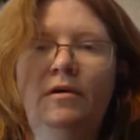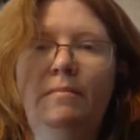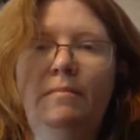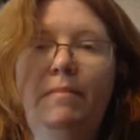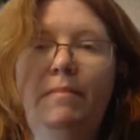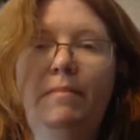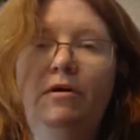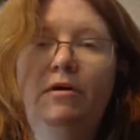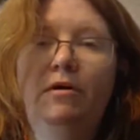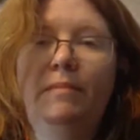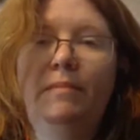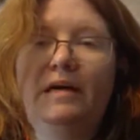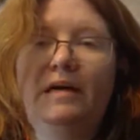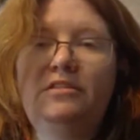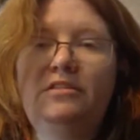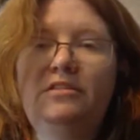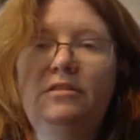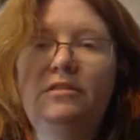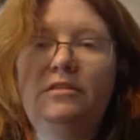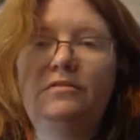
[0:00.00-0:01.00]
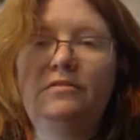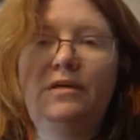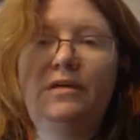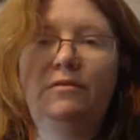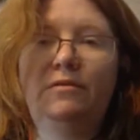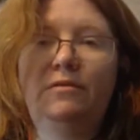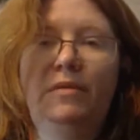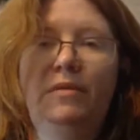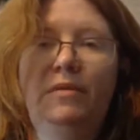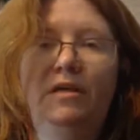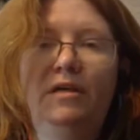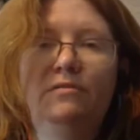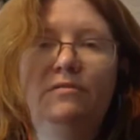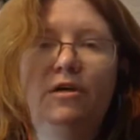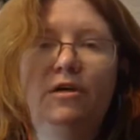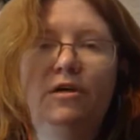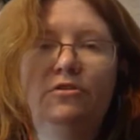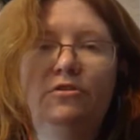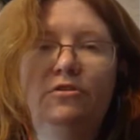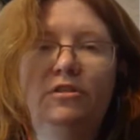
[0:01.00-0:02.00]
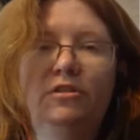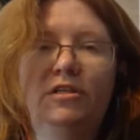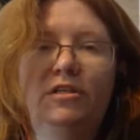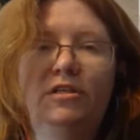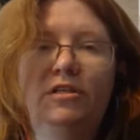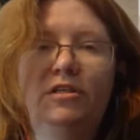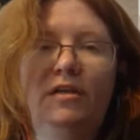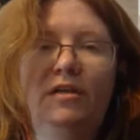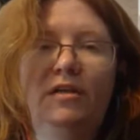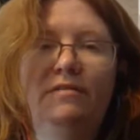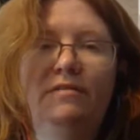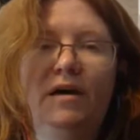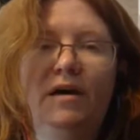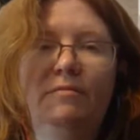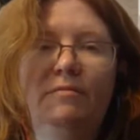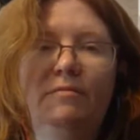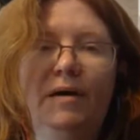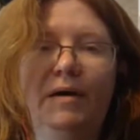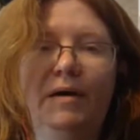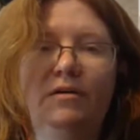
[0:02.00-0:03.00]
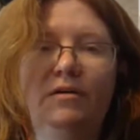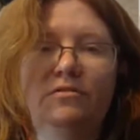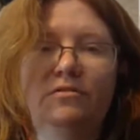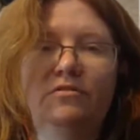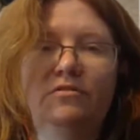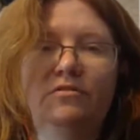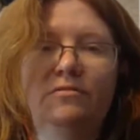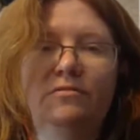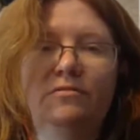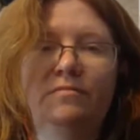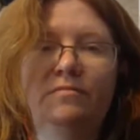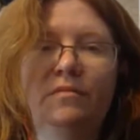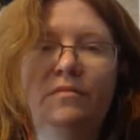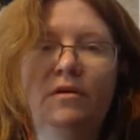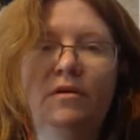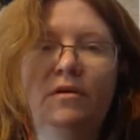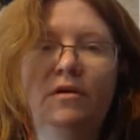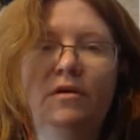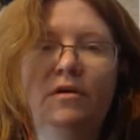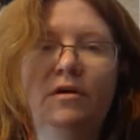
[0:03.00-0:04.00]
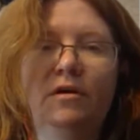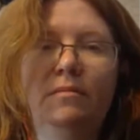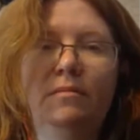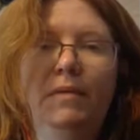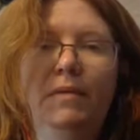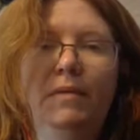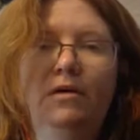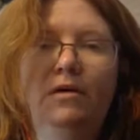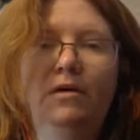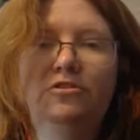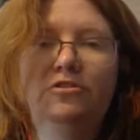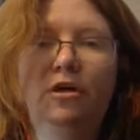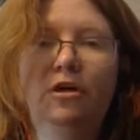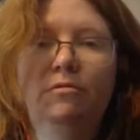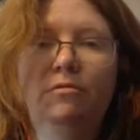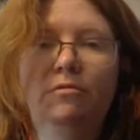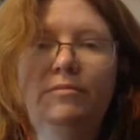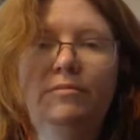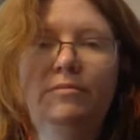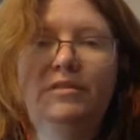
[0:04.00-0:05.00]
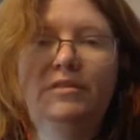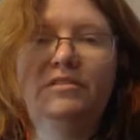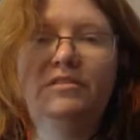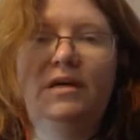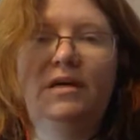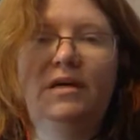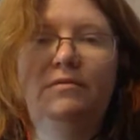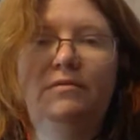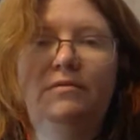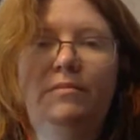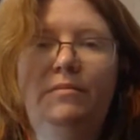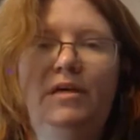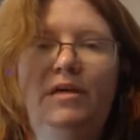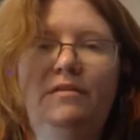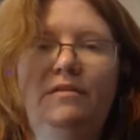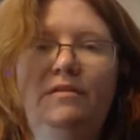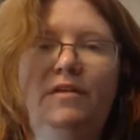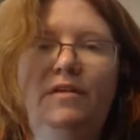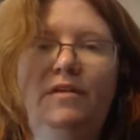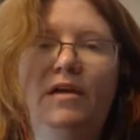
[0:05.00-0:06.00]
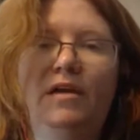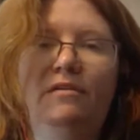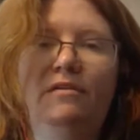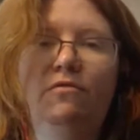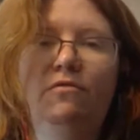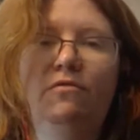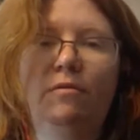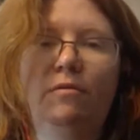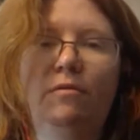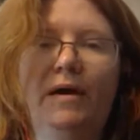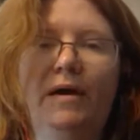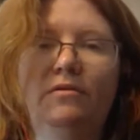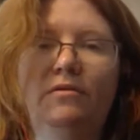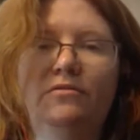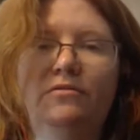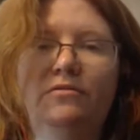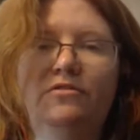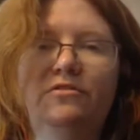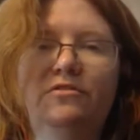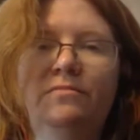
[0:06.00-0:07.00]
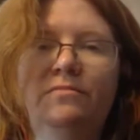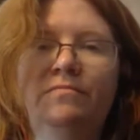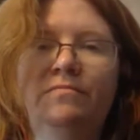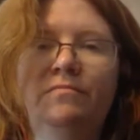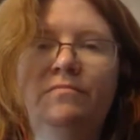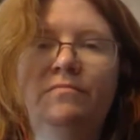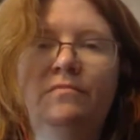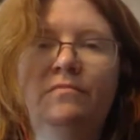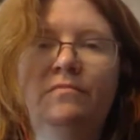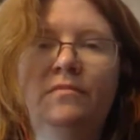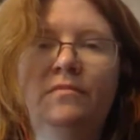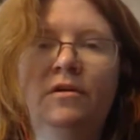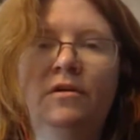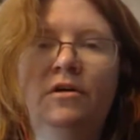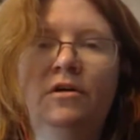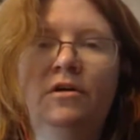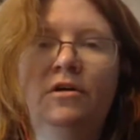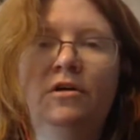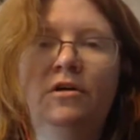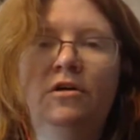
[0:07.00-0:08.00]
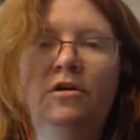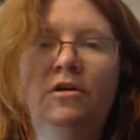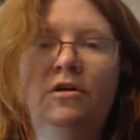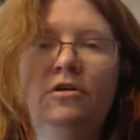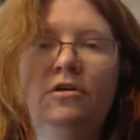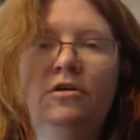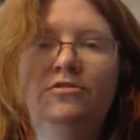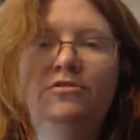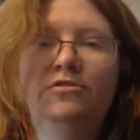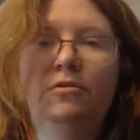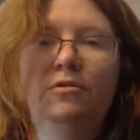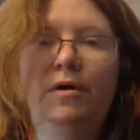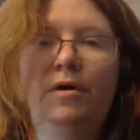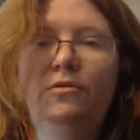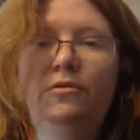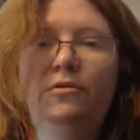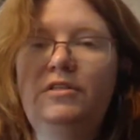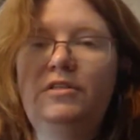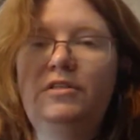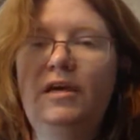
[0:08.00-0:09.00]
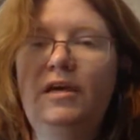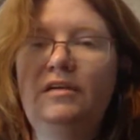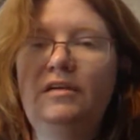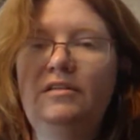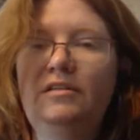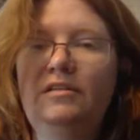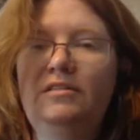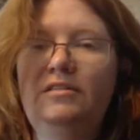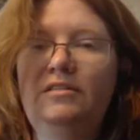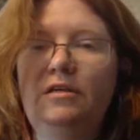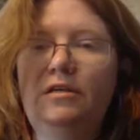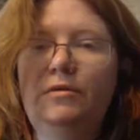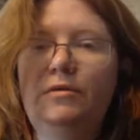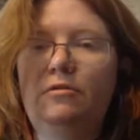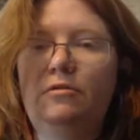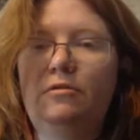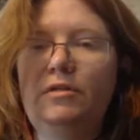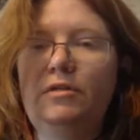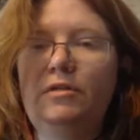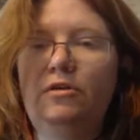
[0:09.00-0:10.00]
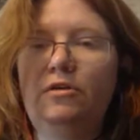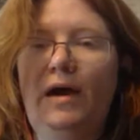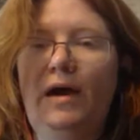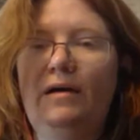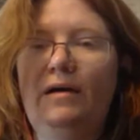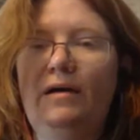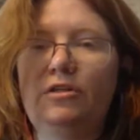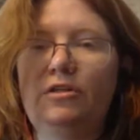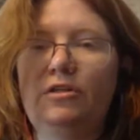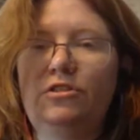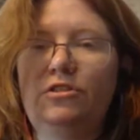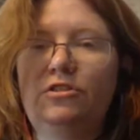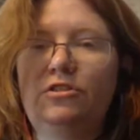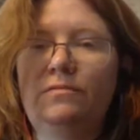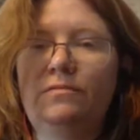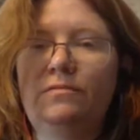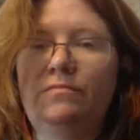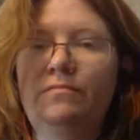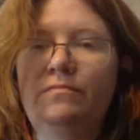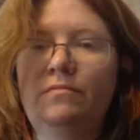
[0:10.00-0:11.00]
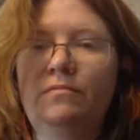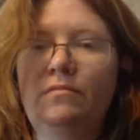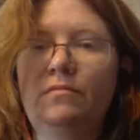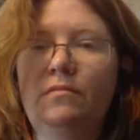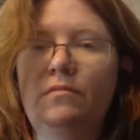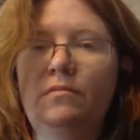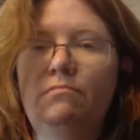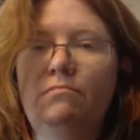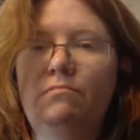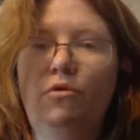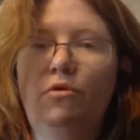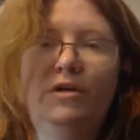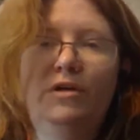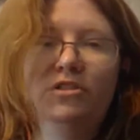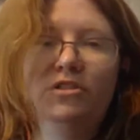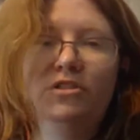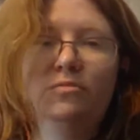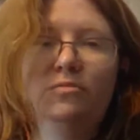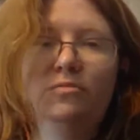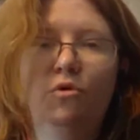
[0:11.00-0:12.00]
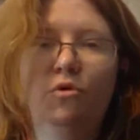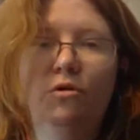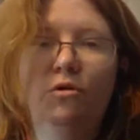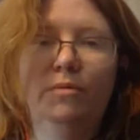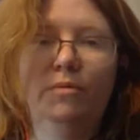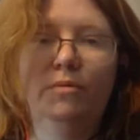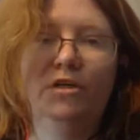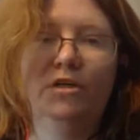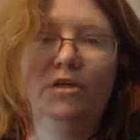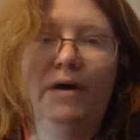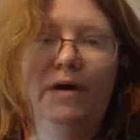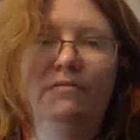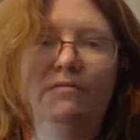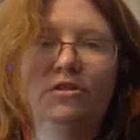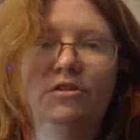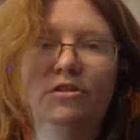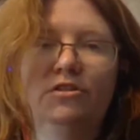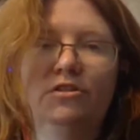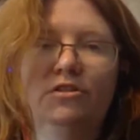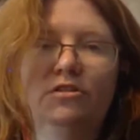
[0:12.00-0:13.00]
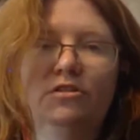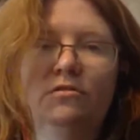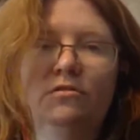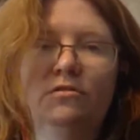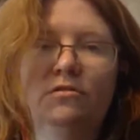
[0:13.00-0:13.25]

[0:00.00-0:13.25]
Male Mastiffs have a mean of 195 pounds. Male Dobermans have a mean of 94 pounds. So both Tank and Summit are below average. But which is more below average?